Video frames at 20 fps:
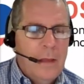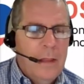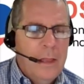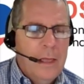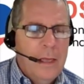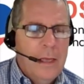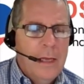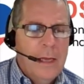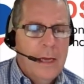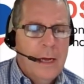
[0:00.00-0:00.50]

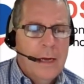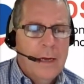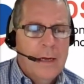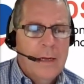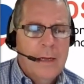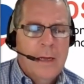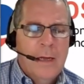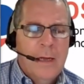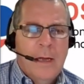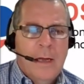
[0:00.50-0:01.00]
The, uh,
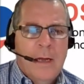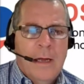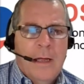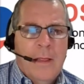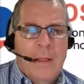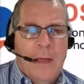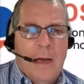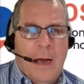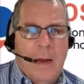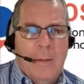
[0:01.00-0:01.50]

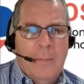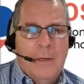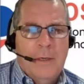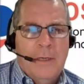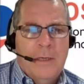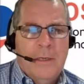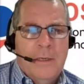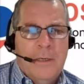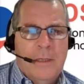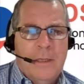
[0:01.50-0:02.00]
the
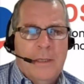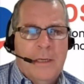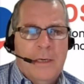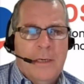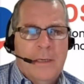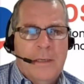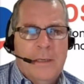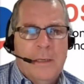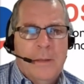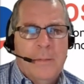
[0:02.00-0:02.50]
hypertension that
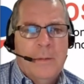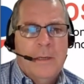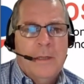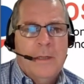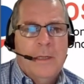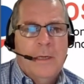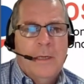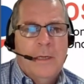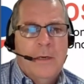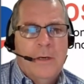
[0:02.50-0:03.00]
is
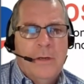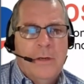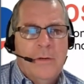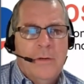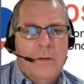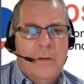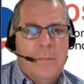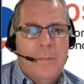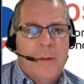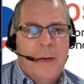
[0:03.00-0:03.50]
typically
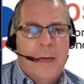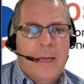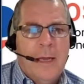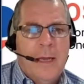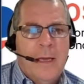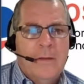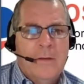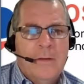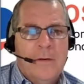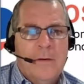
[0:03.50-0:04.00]
induced by
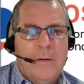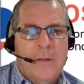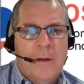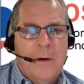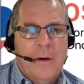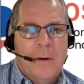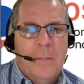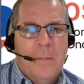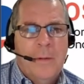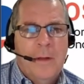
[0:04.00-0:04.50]
cancer
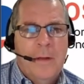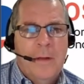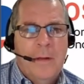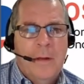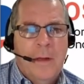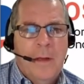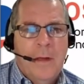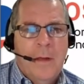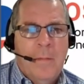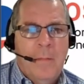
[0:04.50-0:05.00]
therapy
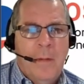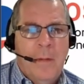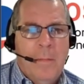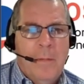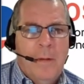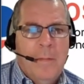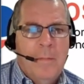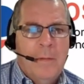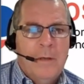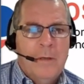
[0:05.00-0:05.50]
may
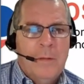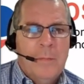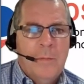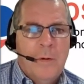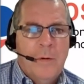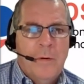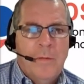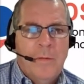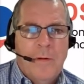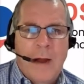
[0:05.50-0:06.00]
be much
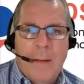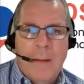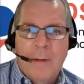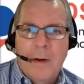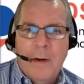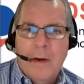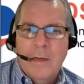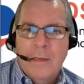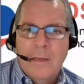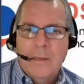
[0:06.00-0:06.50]
more
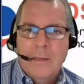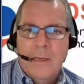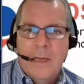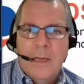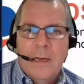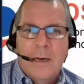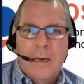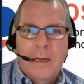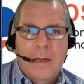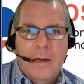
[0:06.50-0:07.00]
rapid
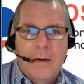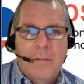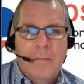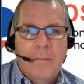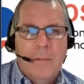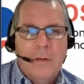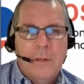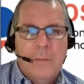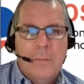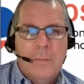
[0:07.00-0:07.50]
onset and
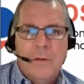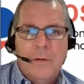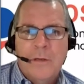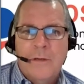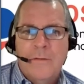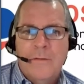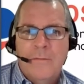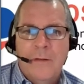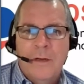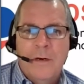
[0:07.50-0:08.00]
much more
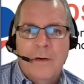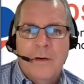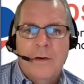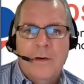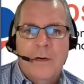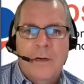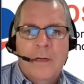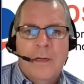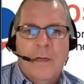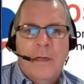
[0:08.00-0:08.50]
severe
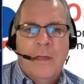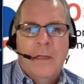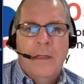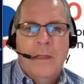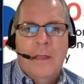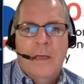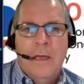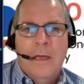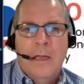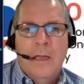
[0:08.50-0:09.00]

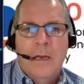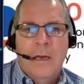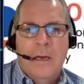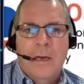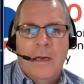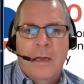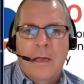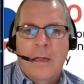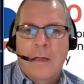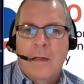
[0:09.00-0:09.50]

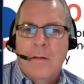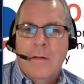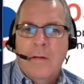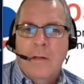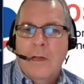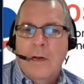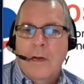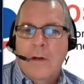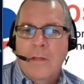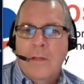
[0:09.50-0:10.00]
than uh,
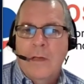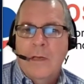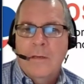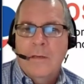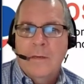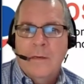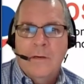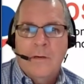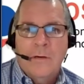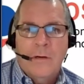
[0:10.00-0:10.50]
you know the
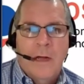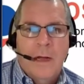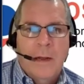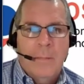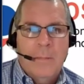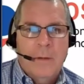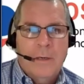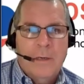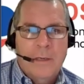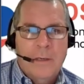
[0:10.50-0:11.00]
essential
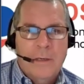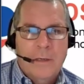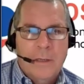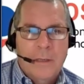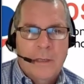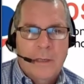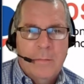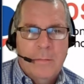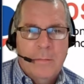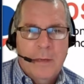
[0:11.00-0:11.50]
hypertension
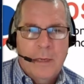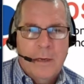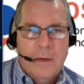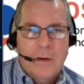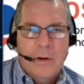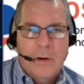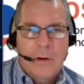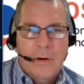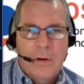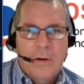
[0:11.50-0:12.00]
that may
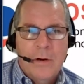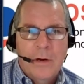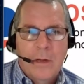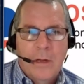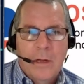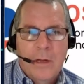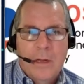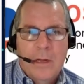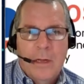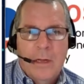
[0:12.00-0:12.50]
occur
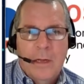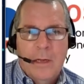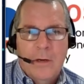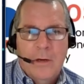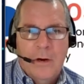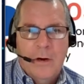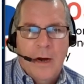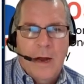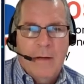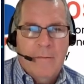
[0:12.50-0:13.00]
in
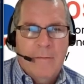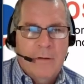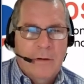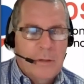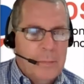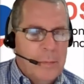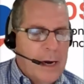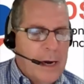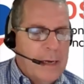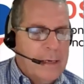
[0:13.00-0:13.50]
your
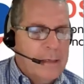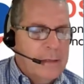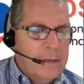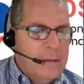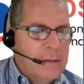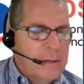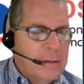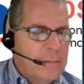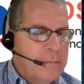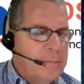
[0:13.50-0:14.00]
average
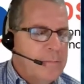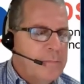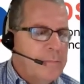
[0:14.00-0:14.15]
practice.